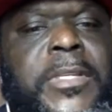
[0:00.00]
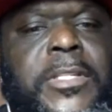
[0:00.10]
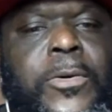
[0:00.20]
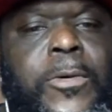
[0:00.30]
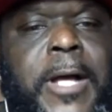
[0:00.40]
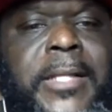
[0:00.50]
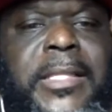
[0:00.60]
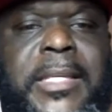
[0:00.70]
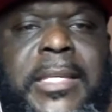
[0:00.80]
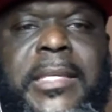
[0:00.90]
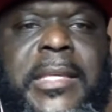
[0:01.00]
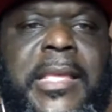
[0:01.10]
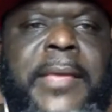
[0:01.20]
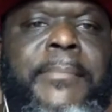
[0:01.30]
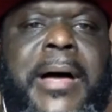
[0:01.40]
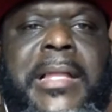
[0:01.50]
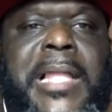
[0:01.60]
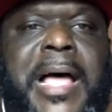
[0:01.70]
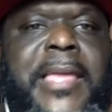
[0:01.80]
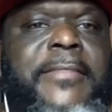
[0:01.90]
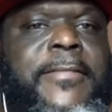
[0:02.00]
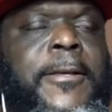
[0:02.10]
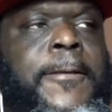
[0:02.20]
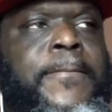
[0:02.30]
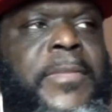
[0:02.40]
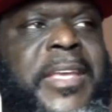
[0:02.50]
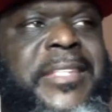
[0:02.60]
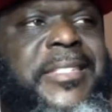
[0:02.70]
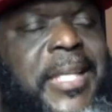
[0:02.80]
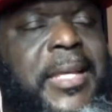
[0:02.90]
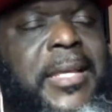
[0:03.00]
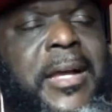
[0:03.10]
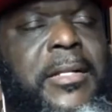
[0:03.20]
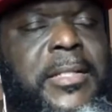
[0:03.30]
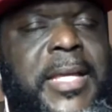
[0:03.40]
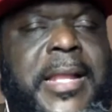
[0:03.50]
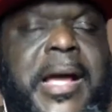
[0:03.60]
And so I think in my life, in saying all of